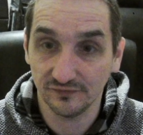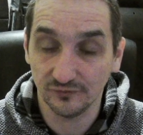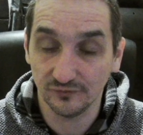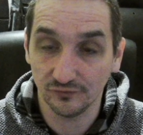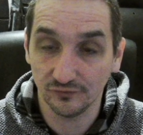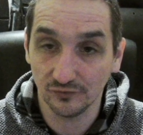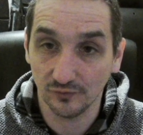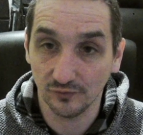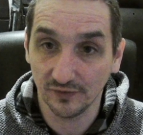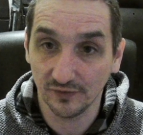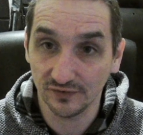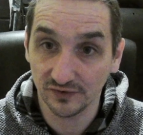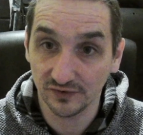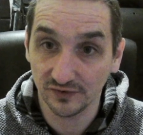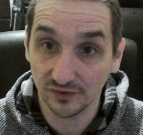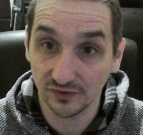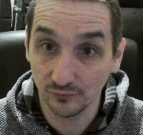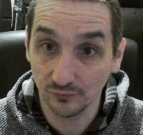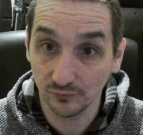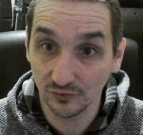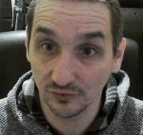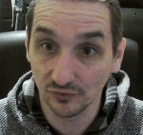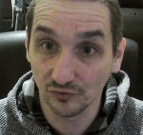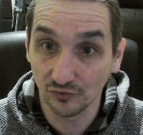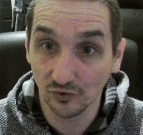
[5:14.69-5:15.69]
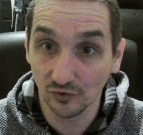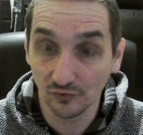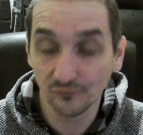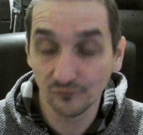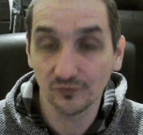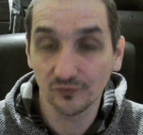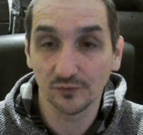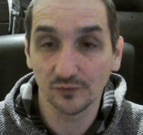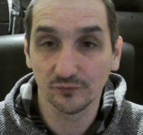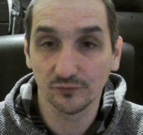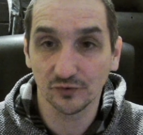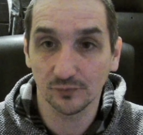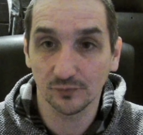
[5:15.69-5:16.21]
and he will know
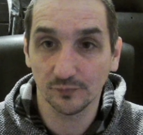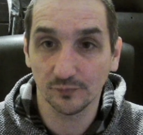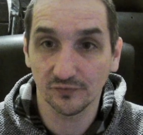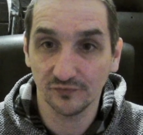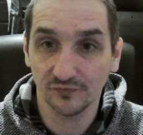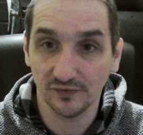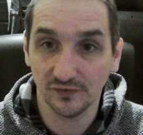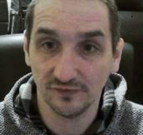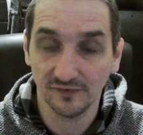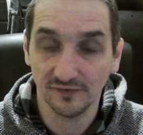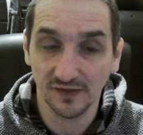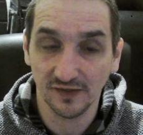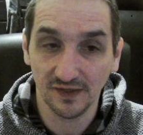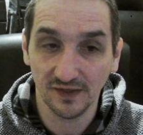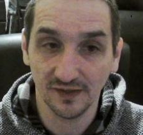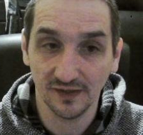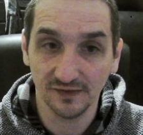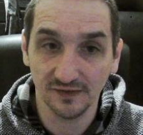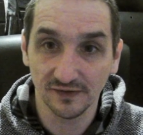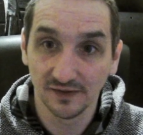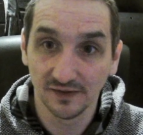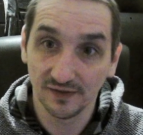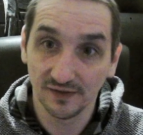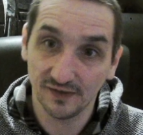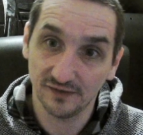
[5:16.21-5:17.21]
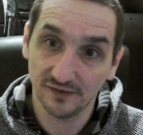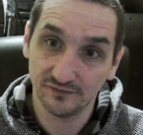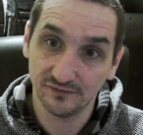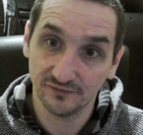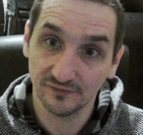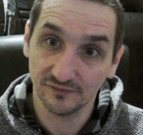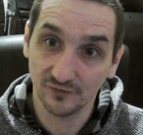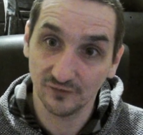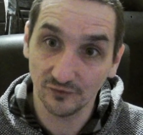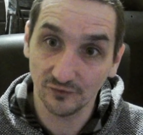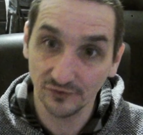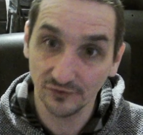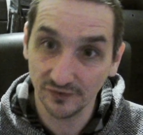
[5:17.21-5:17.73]
from top of his head as
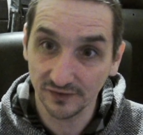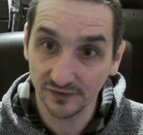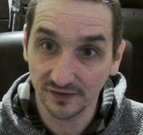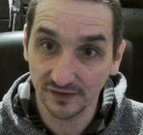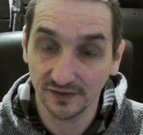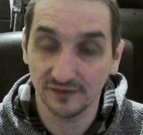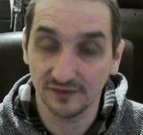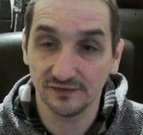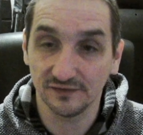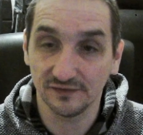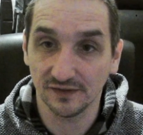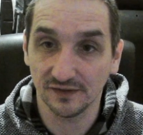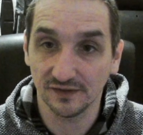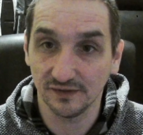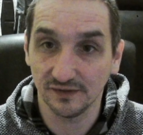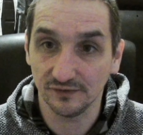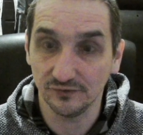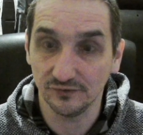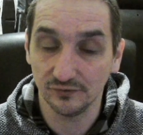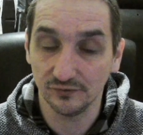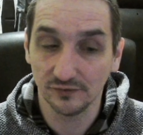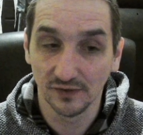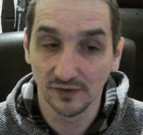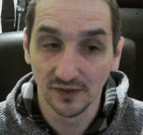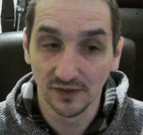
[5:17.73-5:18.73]
Sorin can tell you.